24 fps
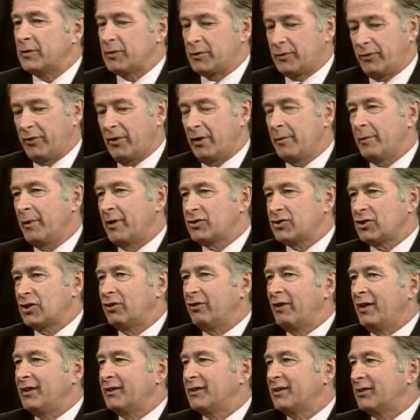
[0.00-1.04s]
It's very much
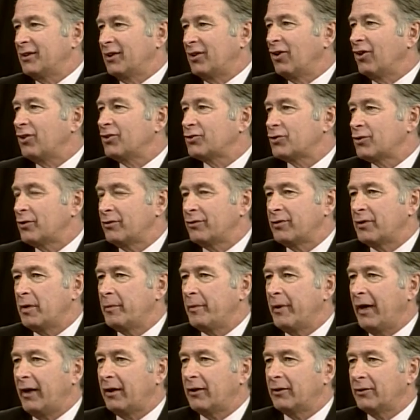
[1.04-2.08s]
ingrained in the culture of
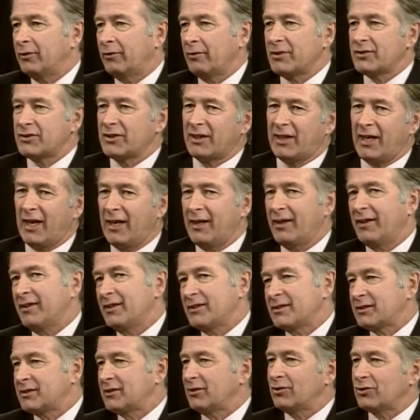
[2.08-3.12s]
Quebec and the rest of Canada,
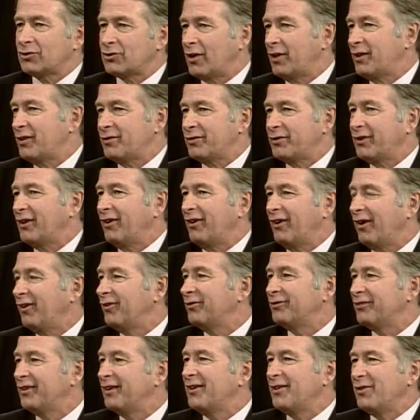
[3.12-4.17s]
still trying to figure out
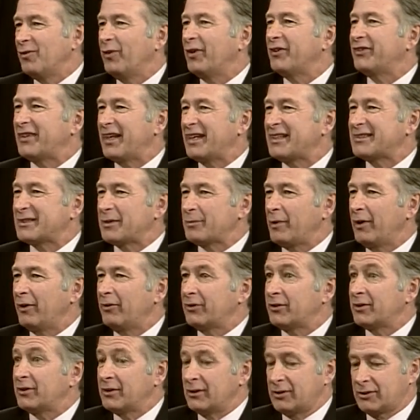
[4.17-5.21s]
what that's
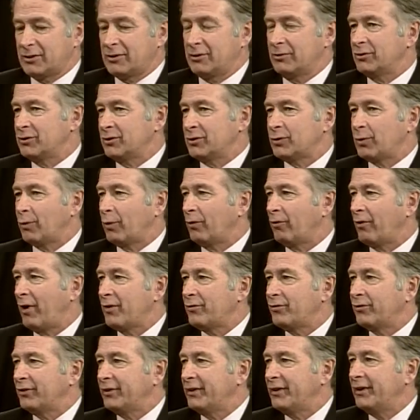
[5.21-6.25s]
about. And the students were
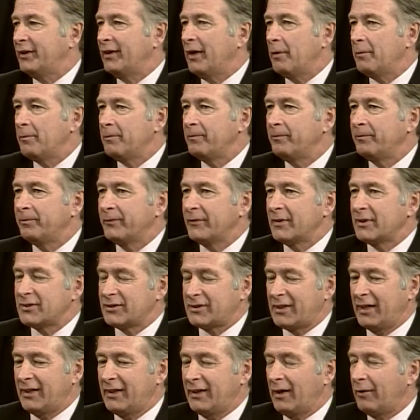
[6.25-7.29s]
rightfully
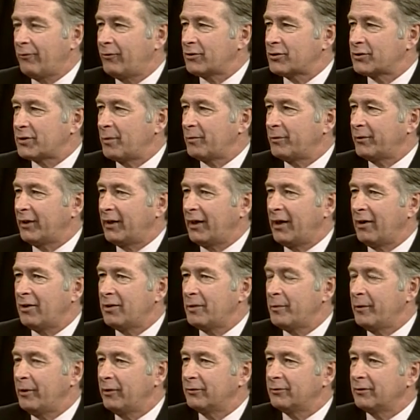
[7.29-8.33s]
standing up for something they cared
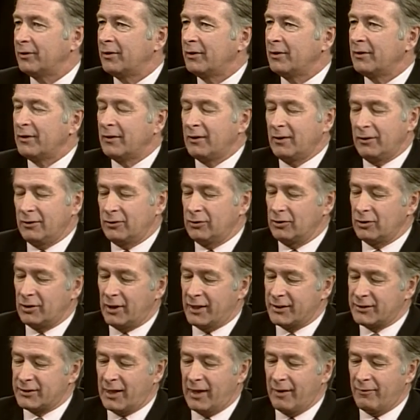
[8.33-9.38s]
about. And you
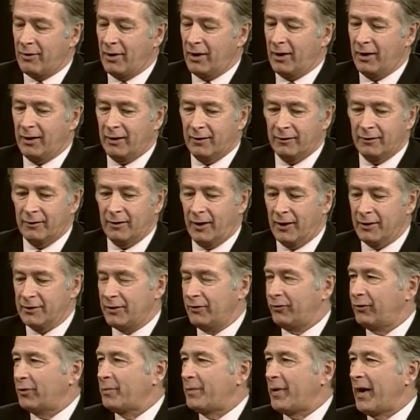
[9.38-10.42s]
guys have a
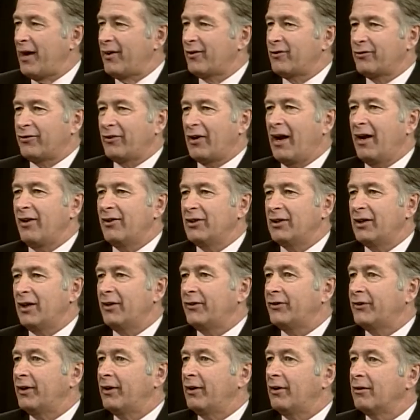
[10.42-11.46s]
different pattern for how you
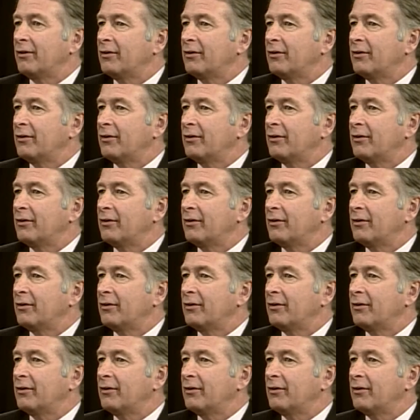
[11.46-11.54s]
got there.